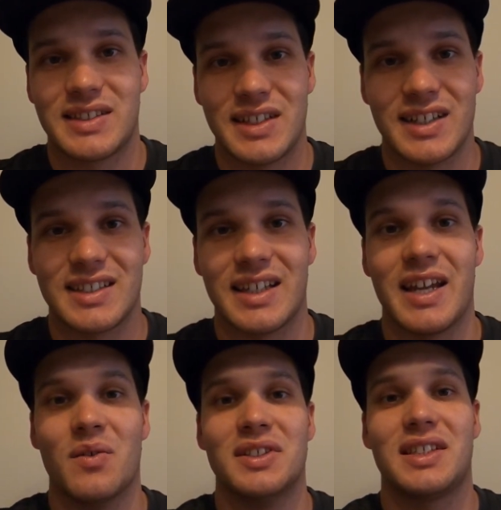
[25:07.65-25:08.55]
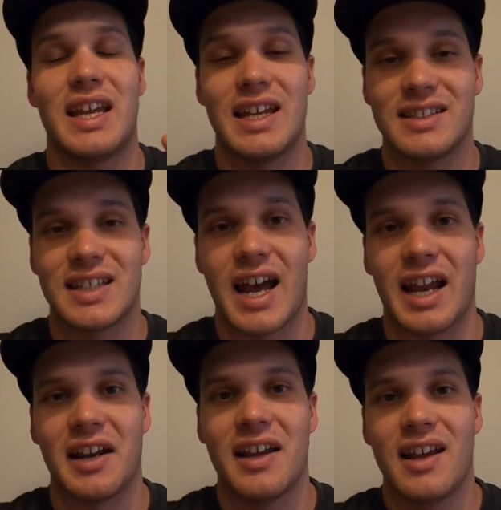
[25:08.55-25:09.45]
Seriously, it was
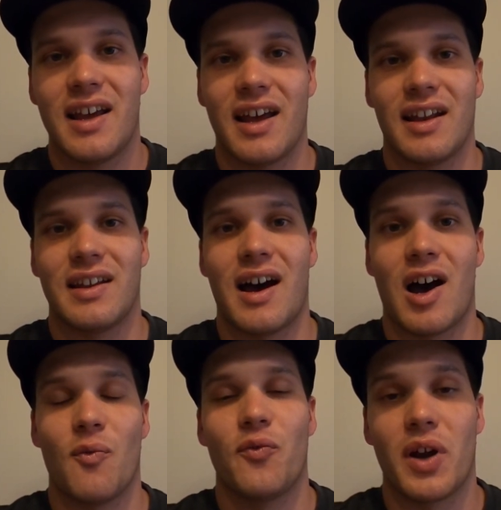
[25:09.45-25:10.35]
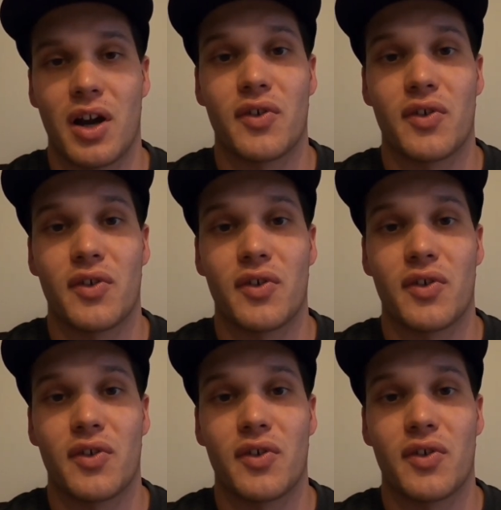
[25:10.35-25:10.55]
insane. And I'm very,